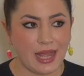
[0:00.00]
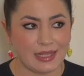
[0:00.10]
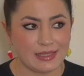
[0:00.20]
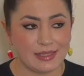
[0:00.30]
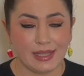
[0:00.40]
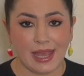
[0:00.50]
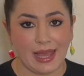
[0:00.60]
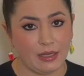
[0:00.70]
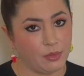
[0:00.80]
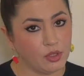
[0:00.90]
as the
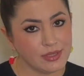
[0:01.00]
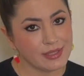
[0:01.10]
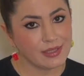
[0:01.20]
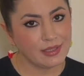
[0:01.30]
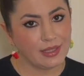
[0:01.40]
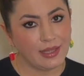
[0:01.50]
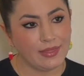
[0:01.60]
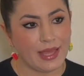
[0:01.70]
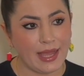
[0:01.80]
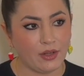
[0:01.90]
animals
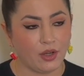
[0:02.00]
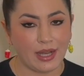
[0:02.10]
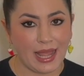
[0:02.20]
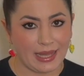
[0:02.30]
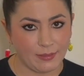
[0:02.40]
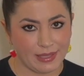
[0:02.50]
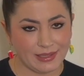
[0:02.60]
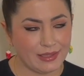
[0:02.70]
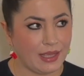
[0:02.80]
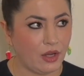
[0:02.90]
that are animate,
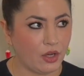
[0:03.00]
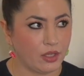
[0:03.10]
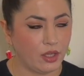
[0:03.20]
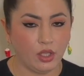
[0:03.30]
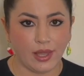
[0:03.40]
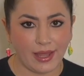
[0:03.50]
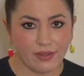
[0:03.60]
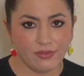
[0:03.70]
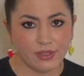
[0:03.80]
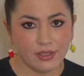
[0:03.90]
are
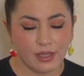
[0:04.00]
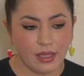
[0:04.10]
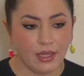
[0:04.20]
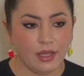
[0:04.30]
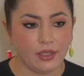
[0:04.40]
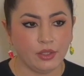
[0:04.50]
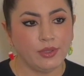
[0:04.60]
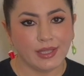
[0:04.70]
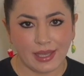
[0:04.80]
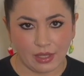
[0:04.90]
alive, you
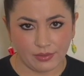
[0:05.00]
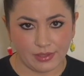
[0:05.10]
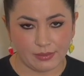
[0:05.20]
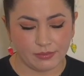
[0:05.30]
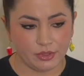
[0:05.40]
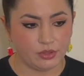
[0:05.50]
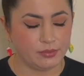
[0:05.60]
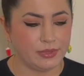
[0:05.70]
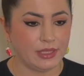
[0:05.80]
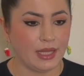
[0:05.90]
can count them. You can
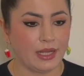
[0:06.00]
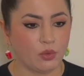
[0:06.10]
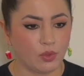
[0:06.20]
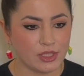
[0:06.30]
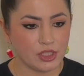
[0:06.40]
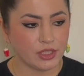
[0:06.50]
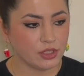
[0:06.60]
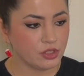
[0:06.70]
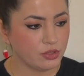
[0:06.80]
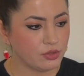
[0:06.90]
be like one
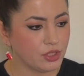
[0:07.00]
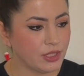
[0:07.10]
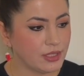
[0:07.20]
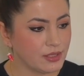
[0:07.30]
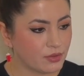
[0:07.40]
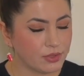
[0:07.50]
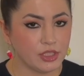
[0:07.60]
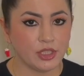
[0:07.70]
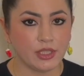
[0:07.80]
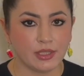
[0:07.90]
chicken, two chickens, three
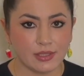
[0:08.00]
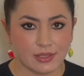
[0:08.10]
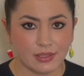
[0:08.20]
chickens,